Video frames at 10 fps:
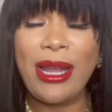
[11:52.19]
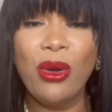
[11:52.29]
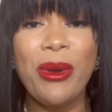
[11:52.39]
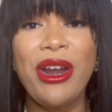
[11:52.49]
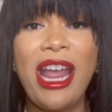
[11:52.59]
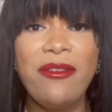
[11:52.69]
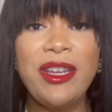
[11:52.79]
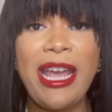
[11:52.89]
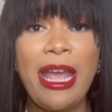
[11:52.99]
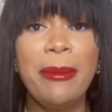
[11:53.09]
I don't wear it
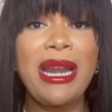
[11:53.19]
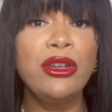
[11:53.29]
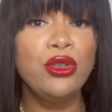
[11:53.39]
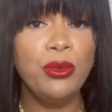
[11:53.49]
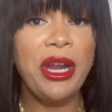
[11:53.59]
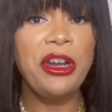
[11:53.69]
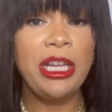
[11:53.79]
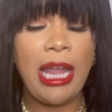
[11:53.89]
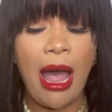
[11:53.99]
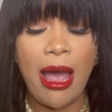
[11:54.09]
every day, but I do wear it a
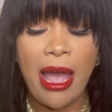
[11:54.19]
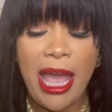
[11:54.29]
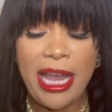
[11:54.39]
lot.